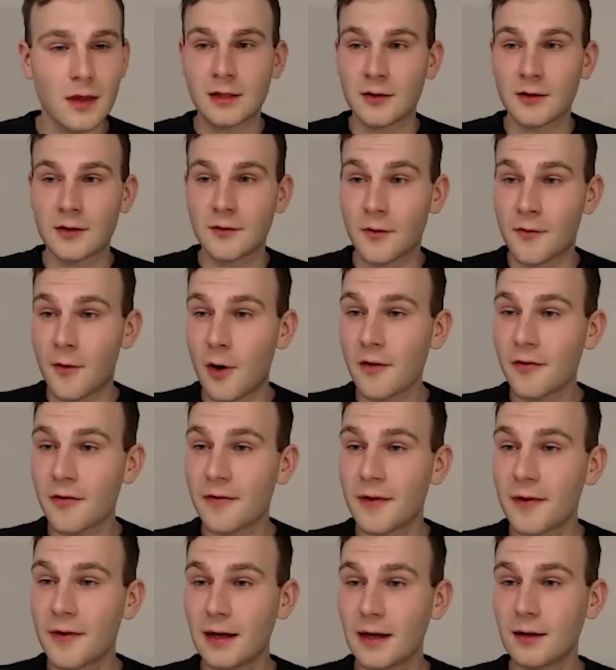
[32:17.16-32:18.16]
And the
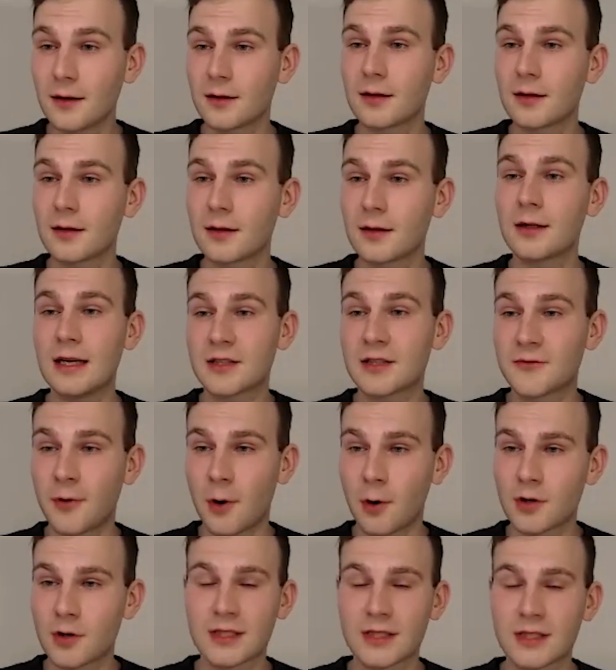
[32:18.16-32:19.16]
fourth thing is
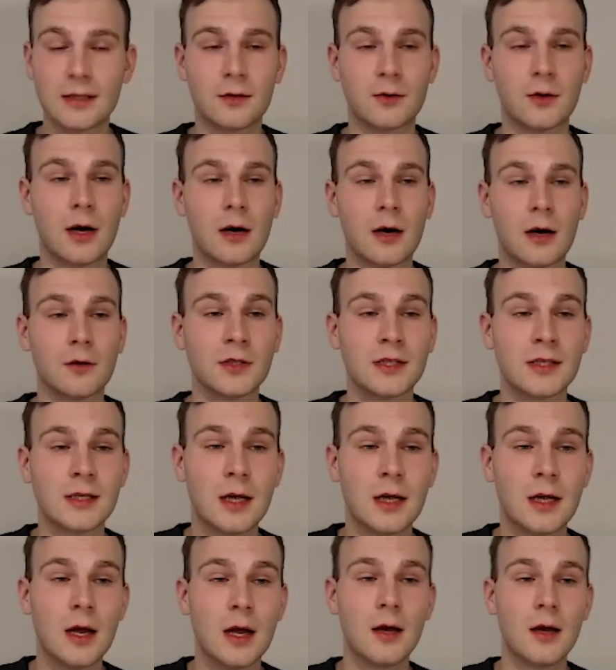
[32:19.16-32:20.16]
focused
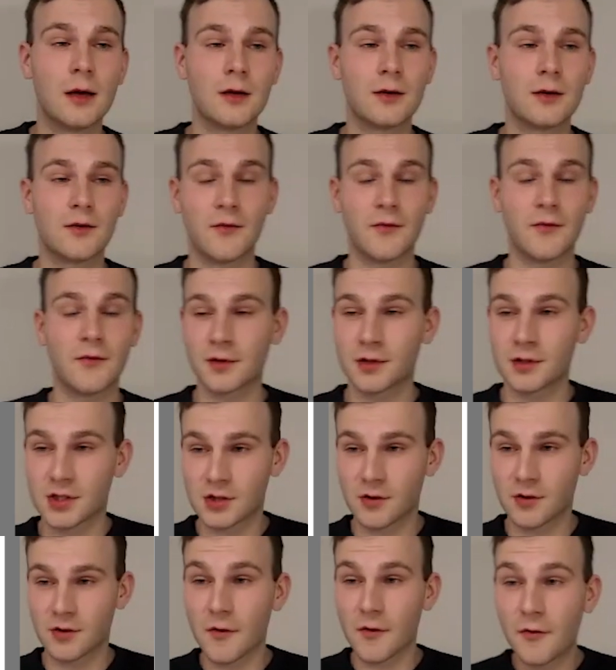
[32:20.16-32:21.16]
around,
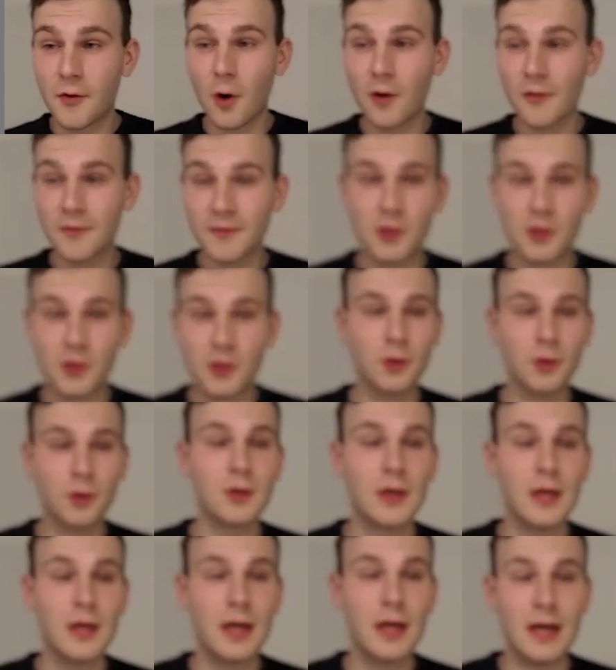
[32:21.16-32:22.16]
so the fourth
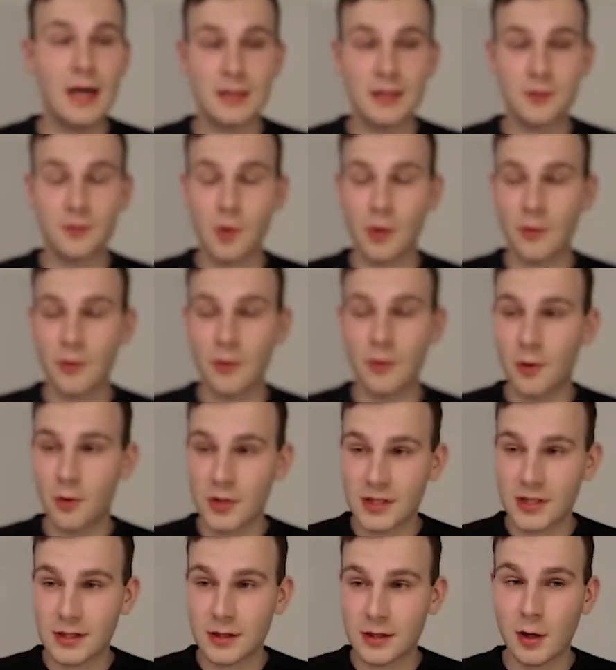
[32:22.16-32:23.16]
tool is
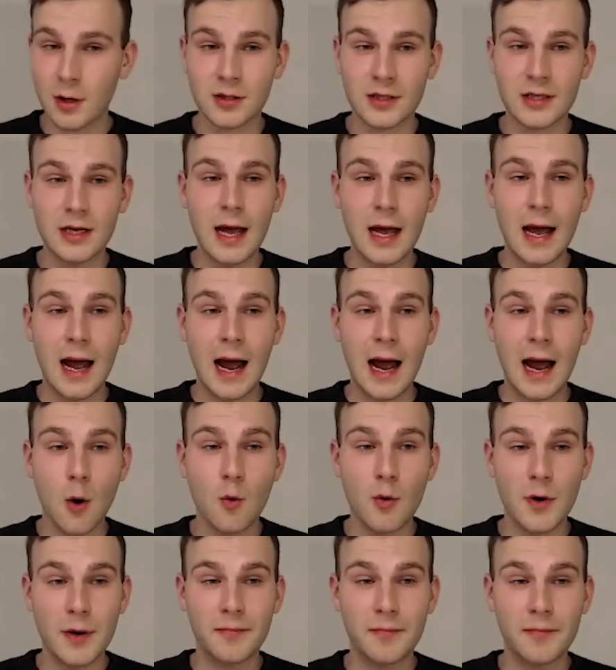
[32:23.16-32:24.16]
focused around
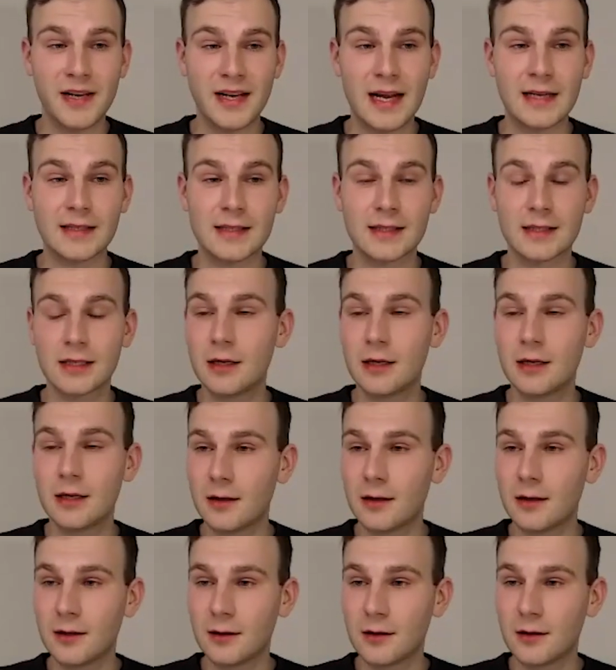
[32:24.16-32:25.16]
how we place
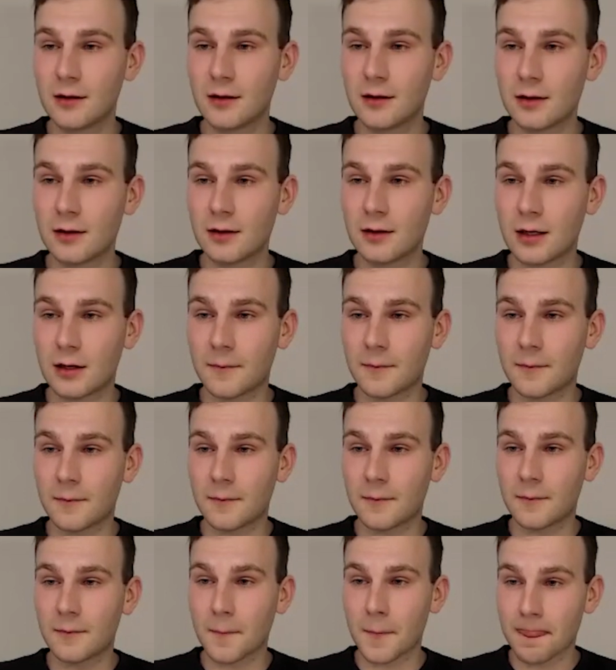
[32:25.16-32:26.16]

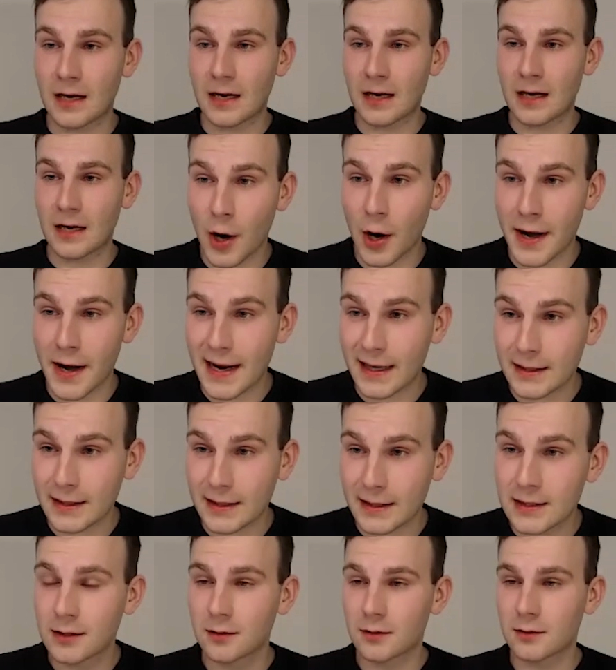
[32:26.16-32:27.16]
and
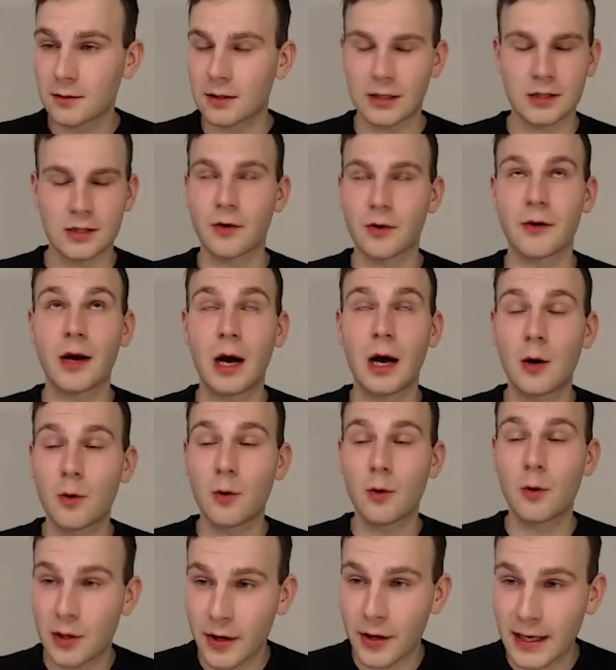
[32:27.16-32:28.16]
connect,
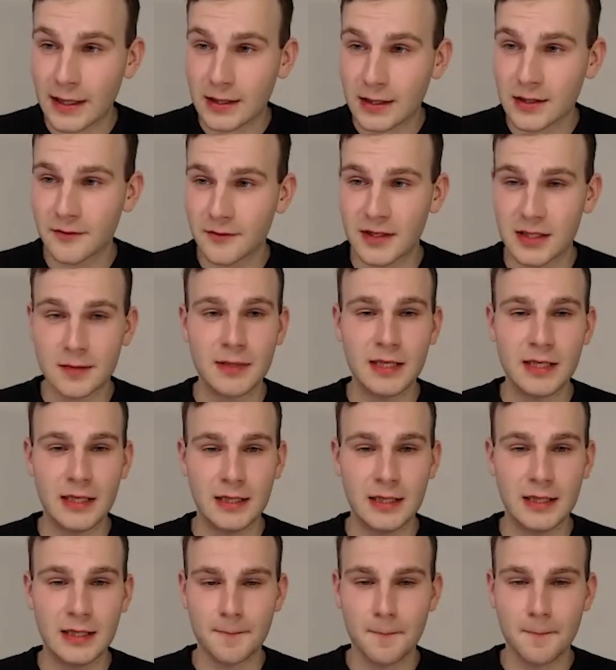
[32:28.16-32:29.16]
how we connect
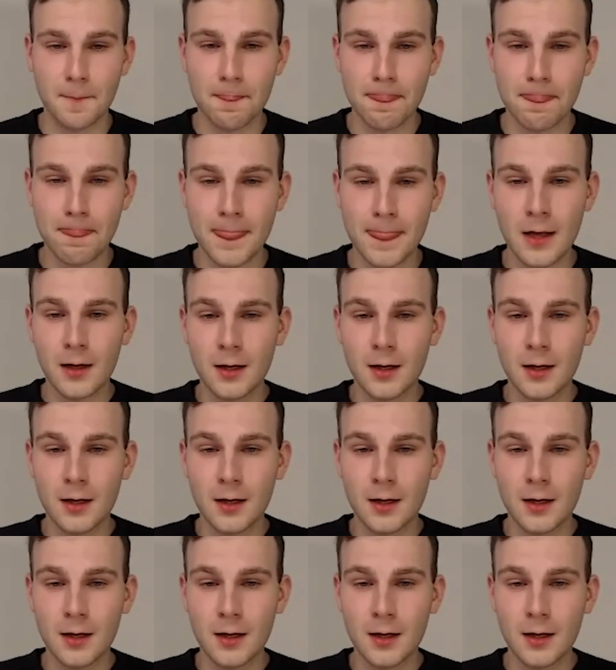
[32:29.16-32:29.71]
these PEs.